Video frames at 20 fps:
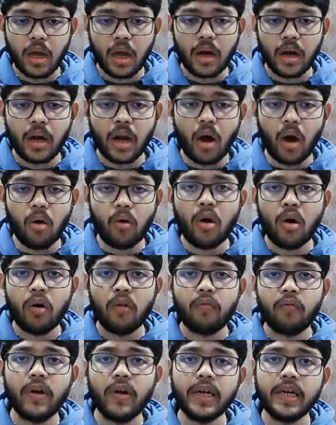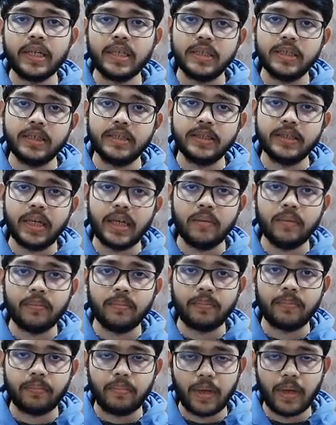Now, what is an
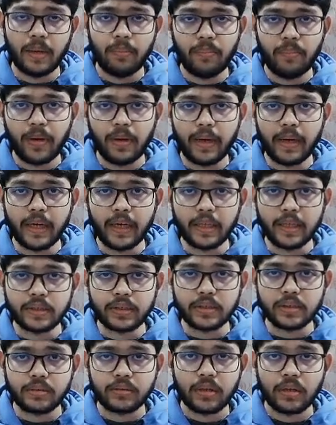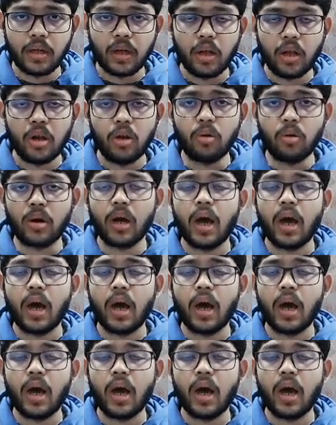implementation? Look,